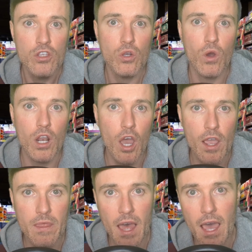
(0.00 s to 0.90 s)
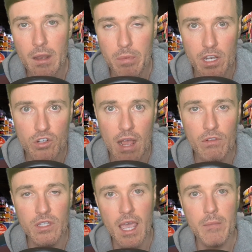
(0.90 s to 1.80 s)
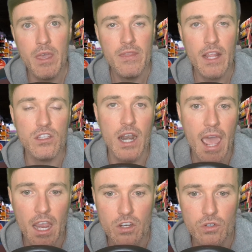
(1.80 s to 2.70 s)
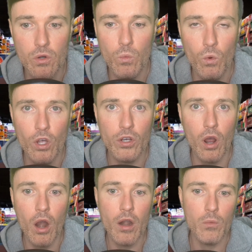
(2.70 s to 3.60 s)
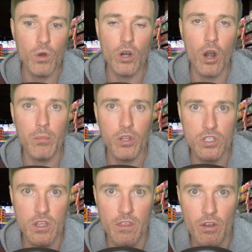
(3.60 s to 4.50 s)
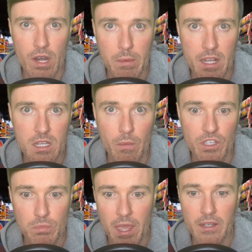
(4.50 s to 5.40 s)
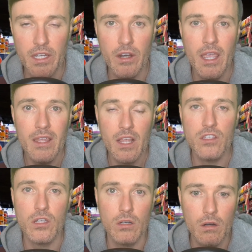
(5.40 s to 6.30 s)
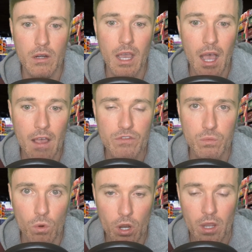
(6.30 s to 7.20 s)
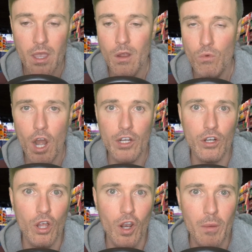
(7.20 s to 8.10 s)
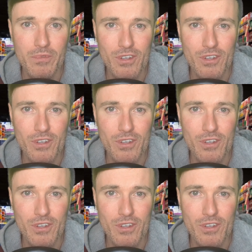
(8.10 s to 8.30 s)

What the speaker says: So allowing that a bit of travel time, that's an extra 1 hour. 1 hour plus the 30 minutes that we spent here, that's an hour and a half's work. Round it all up